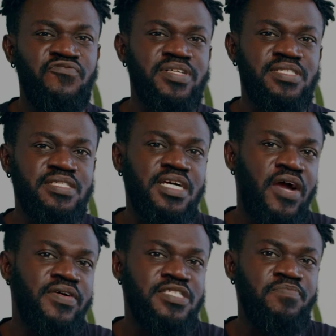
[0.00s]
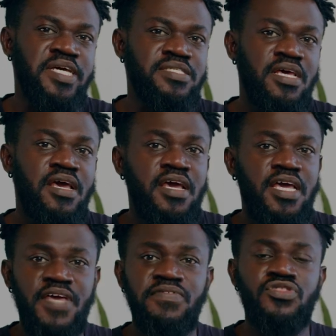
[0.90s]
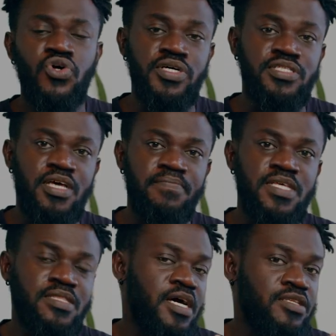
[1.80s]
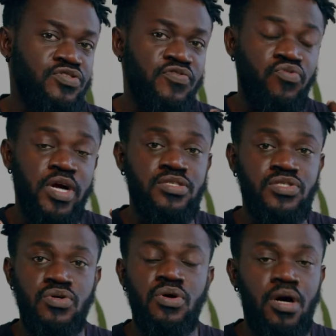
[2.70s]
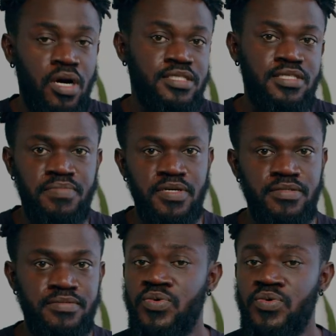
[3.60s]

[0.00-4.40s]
fit in the current space, even though it's something that you've worked so hard to build.